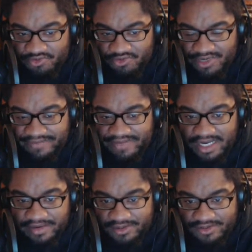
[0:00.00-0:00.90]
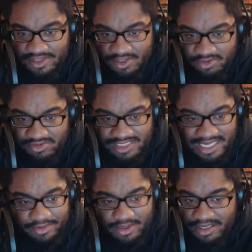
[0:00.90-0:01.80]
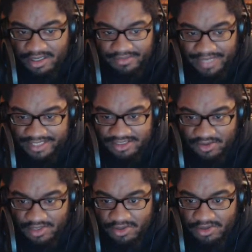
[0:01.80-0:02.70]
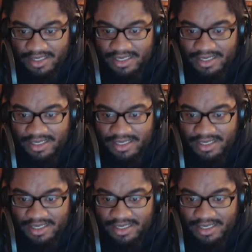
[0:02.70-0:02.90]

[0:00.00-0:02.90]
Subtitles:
three different heroes: Luke Skywalker, Han Solo,